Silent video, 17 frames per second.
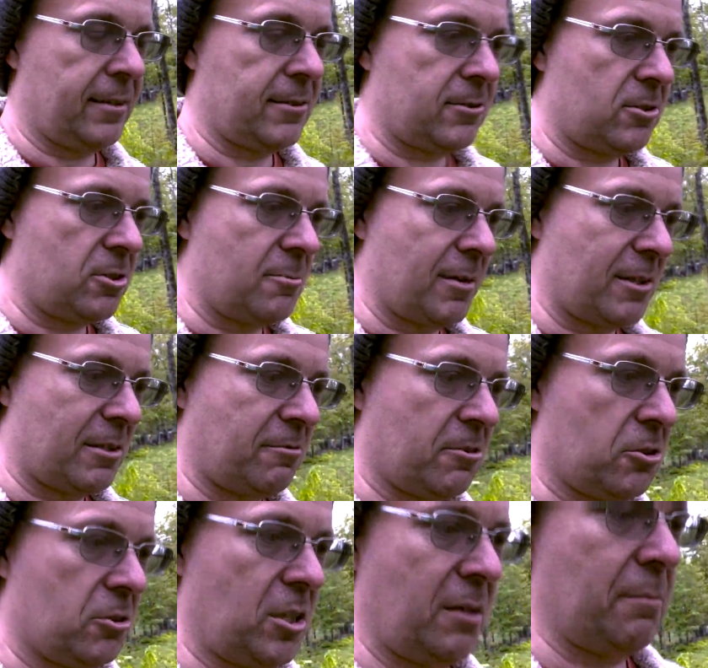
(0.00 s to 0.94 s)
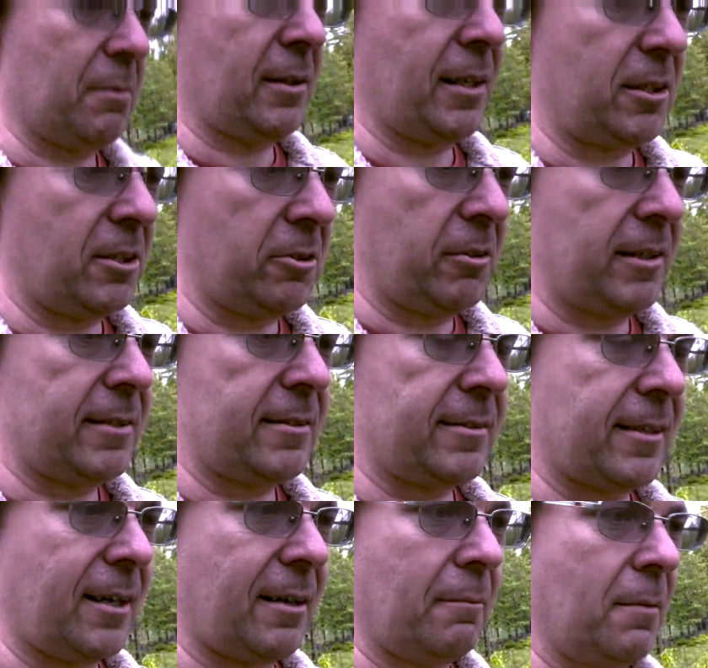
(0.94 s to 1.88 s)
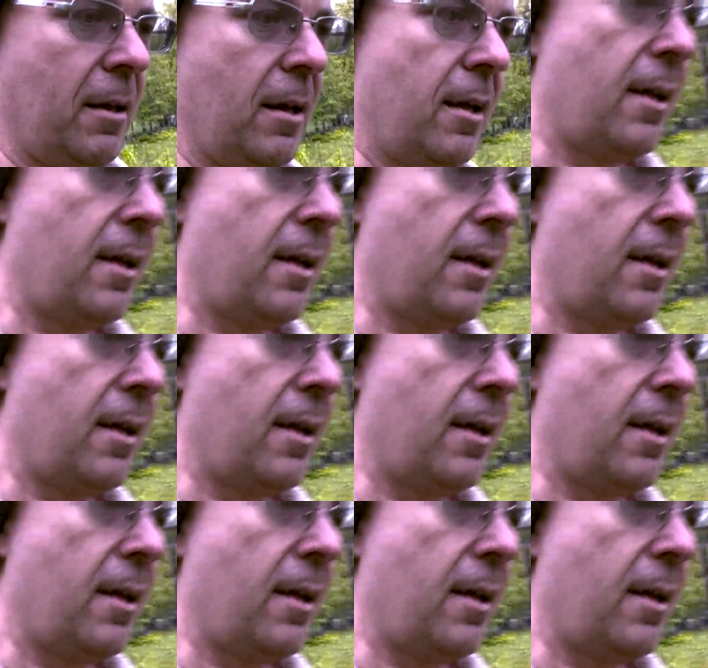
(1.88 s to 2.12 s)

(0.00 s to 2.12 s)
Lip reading: is too much for sheep, but they do need some.